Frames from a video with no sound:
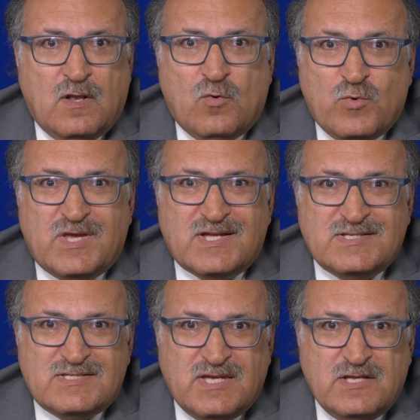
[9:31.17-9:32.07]
We
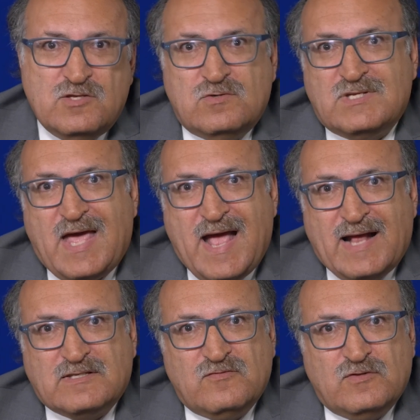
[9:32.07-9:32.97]
continue to
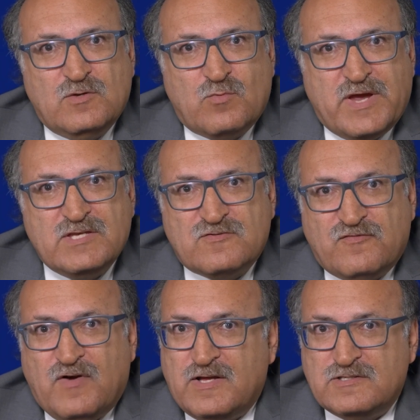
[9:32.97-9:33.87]
actively raise
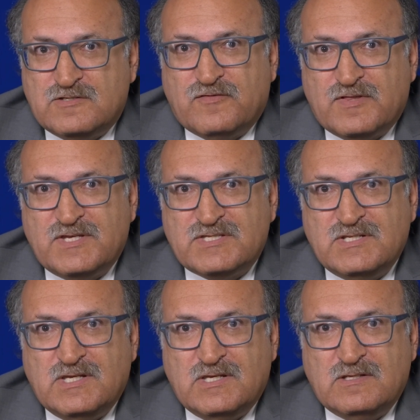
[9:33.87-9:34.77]
funds for this
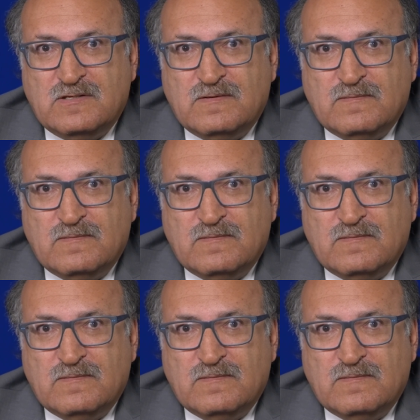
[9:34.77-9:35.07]
need.